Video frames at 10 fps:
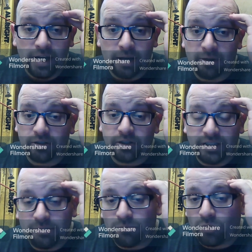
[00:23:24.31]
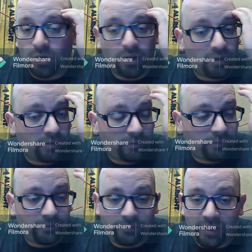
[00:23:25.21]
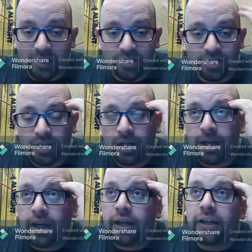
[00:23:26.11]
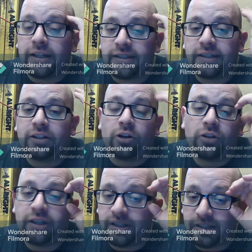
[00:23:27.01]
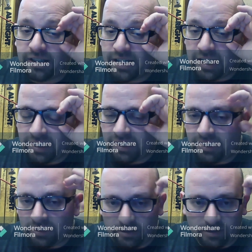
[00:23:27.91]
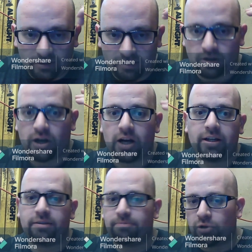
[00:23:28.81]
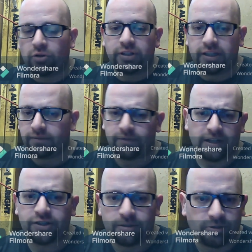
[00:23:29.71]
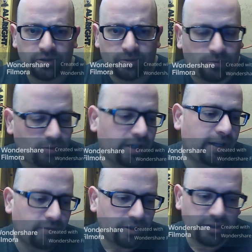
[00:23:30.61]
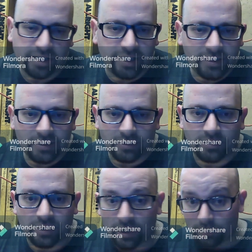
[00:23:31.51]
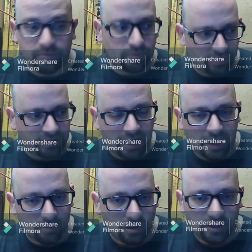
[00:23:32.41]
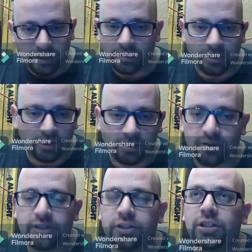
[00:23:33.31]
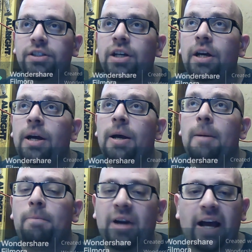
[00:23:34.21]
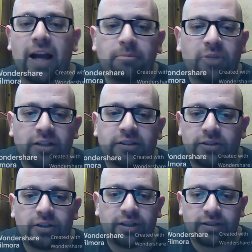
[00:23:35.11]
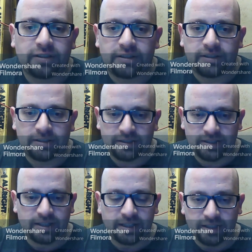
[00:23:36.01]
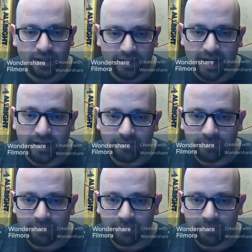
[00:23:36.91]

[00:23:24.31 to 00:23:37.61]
Am I going to eat more fish. It, you know, you, you gotta, you know, high protein vegetables or whatever there is, or helps with the high protein, you know, veggies. But I, I'm not gonna sink on that.